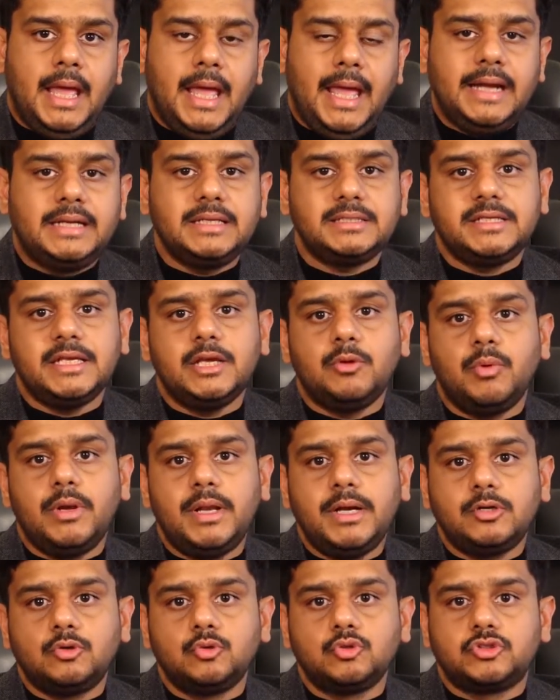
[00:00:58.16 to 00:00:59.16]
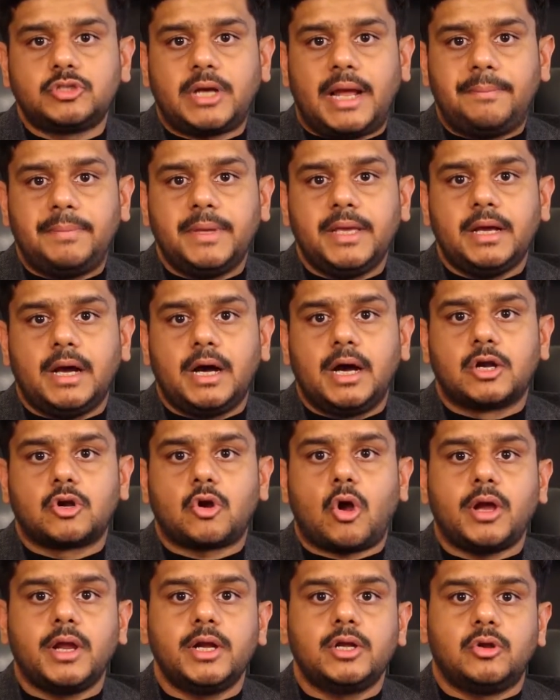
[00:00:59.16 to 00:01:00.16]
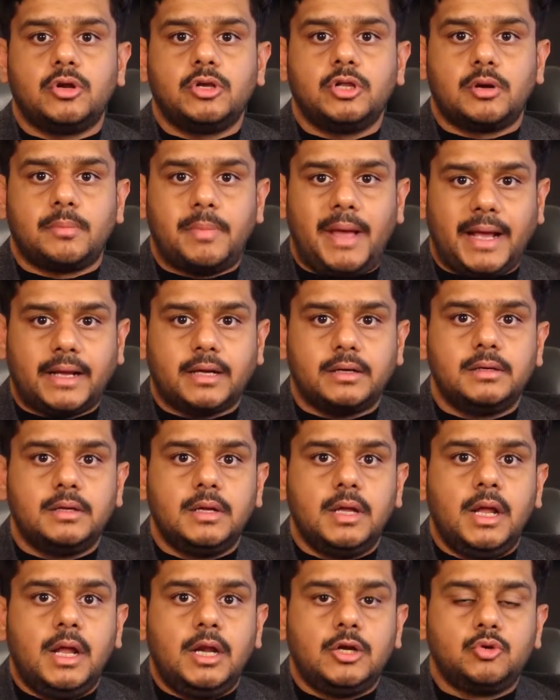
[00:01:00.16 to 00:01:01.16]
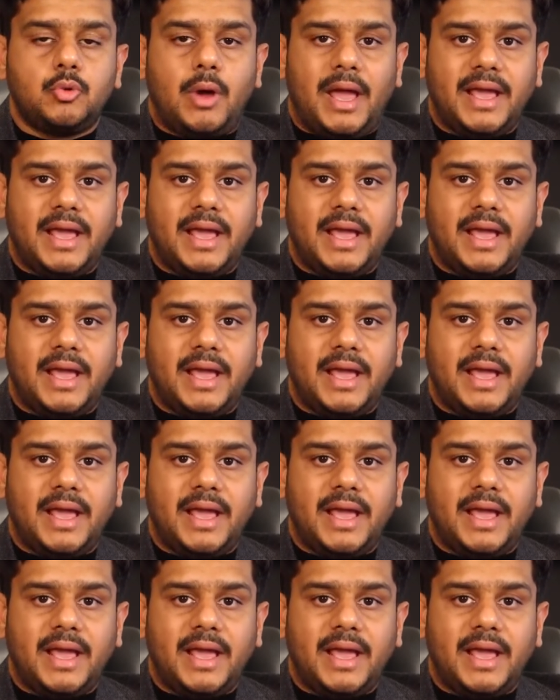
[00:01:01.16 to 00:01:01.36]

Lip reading: It is equivalent to strapping a rocket on your back to